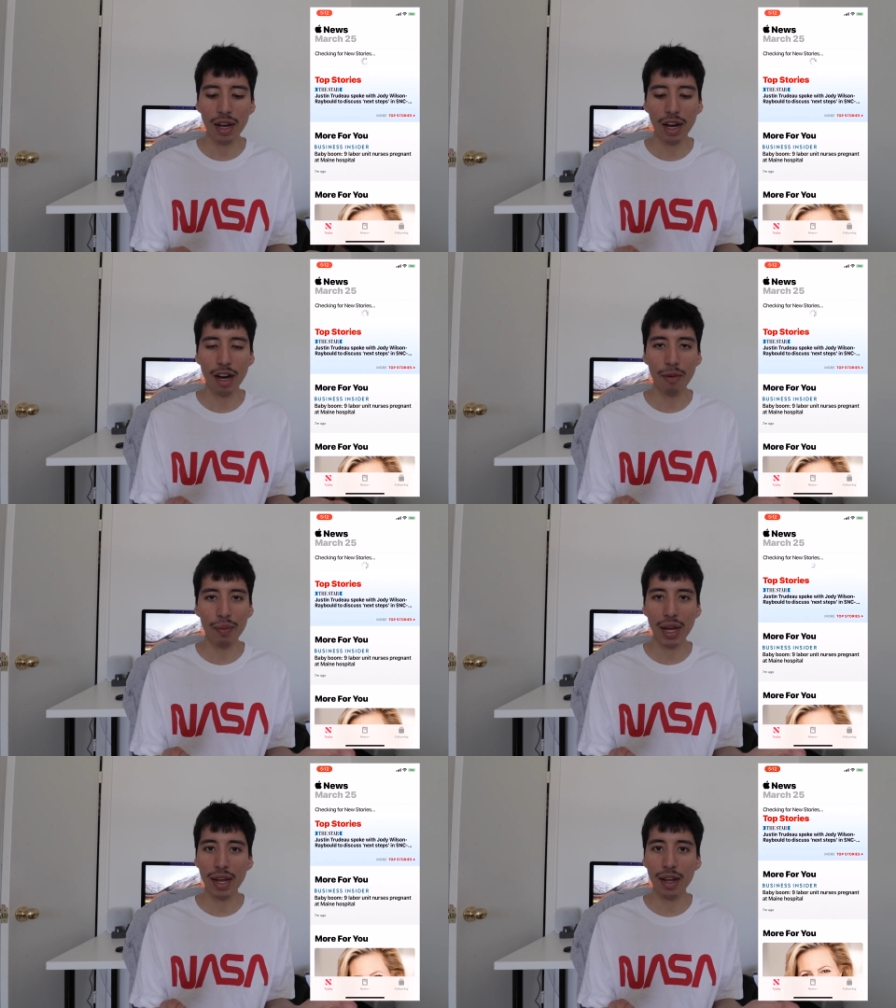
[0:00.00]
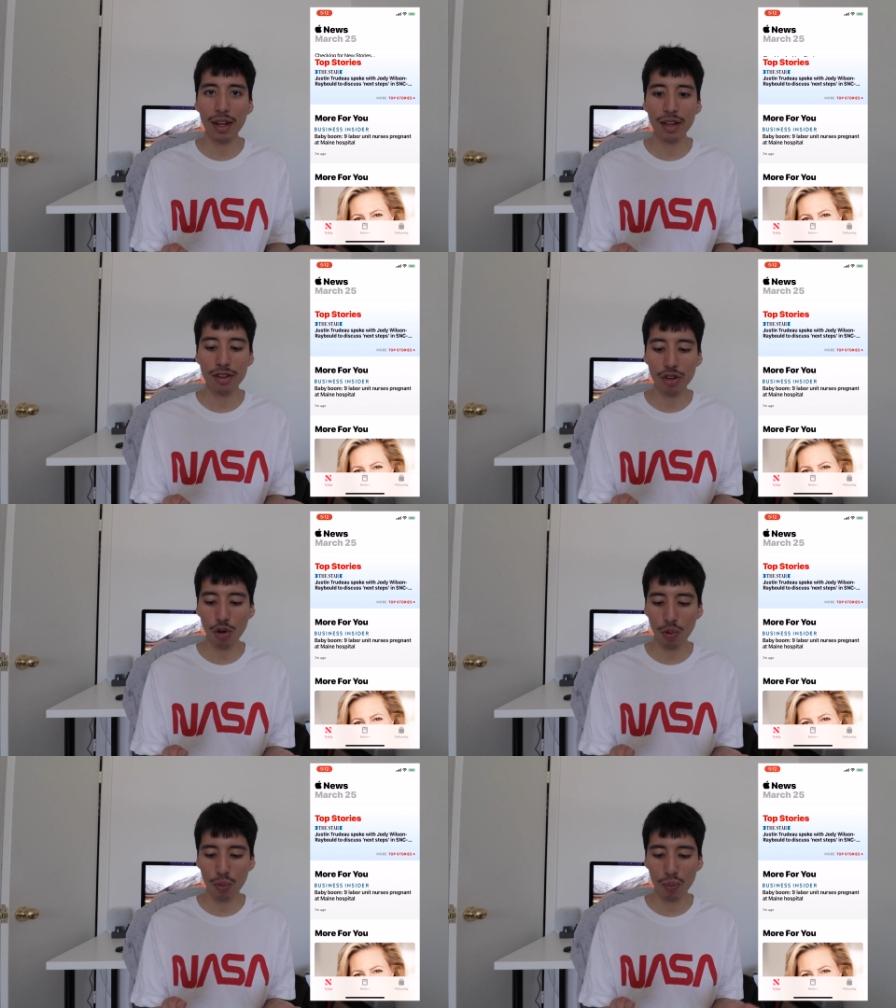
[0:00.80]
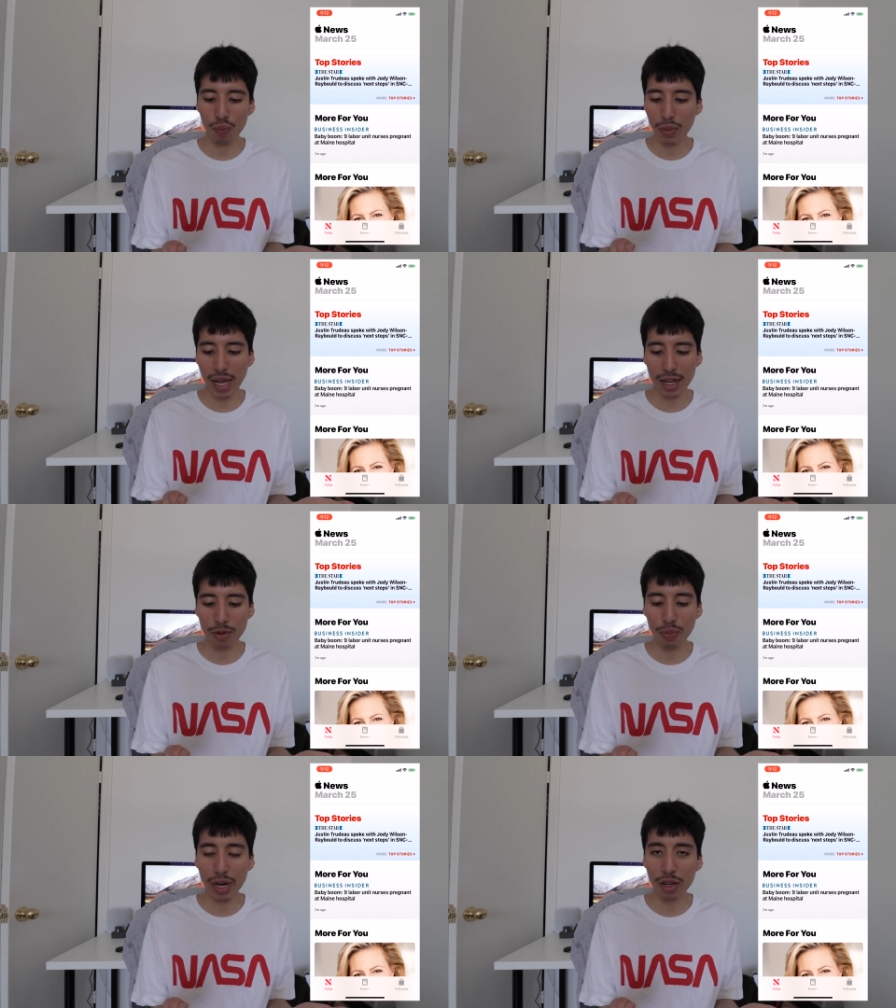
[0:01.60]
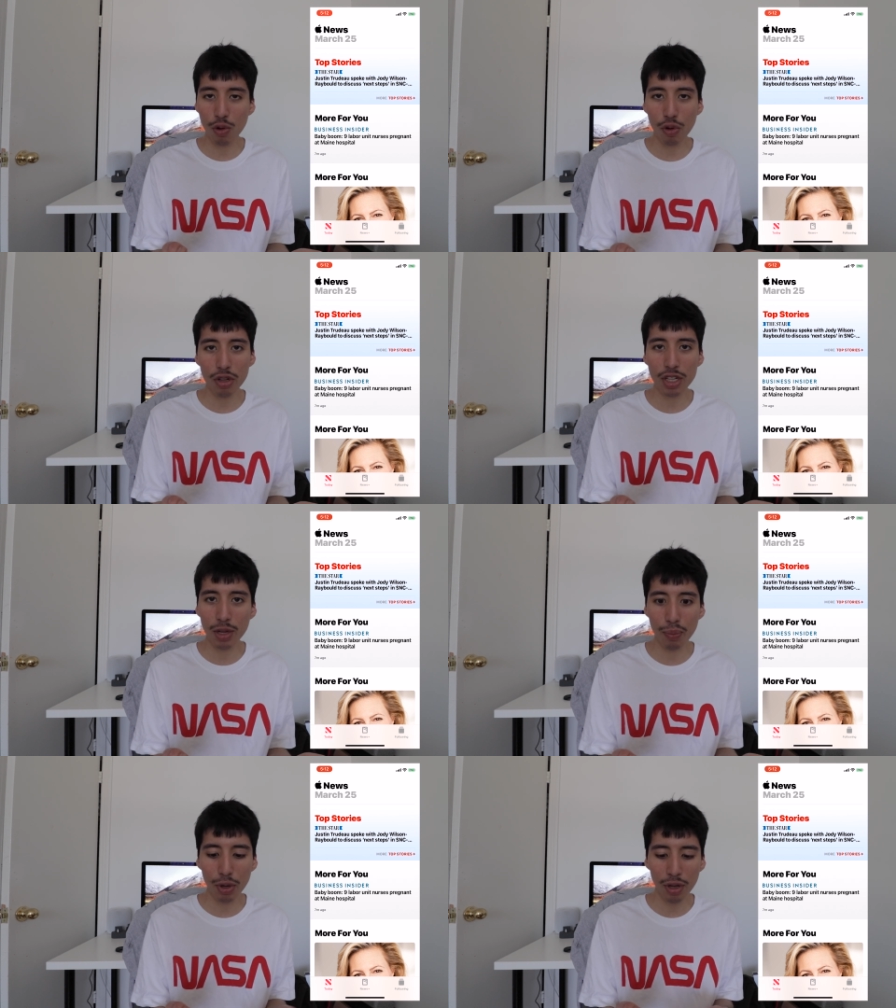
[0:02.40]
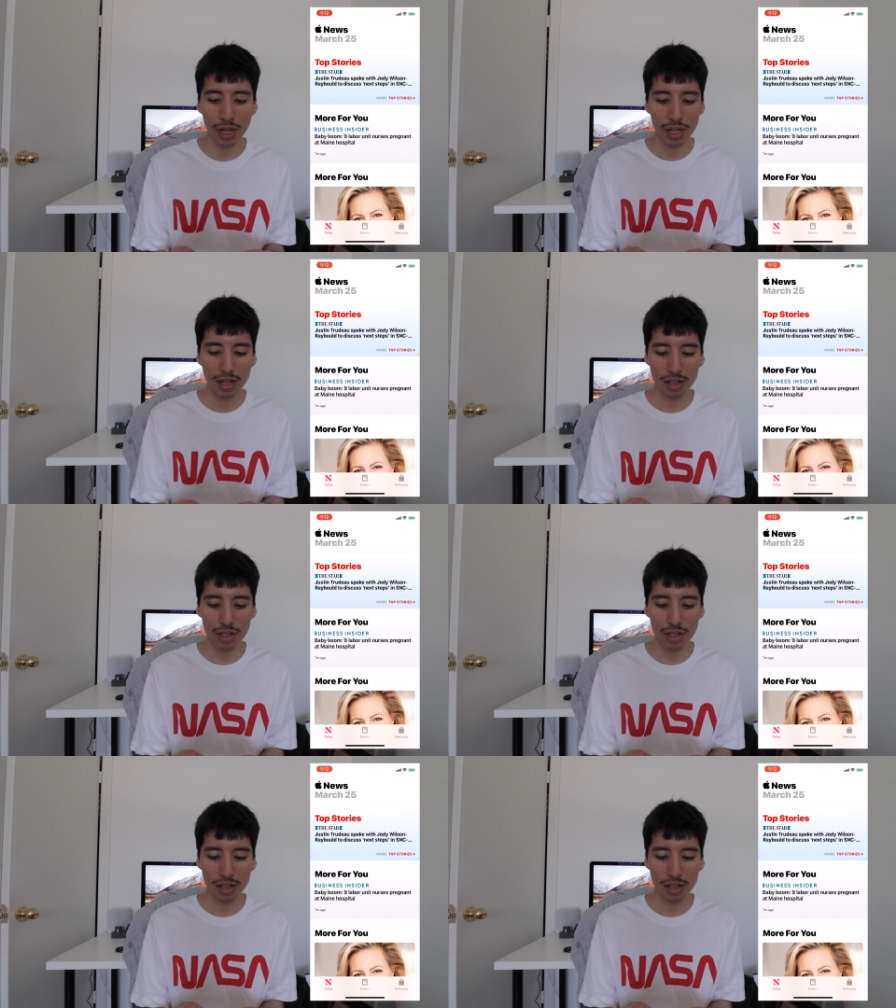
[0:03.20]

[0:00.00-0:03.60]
Um, and so yeah, it's pretty cool, simple.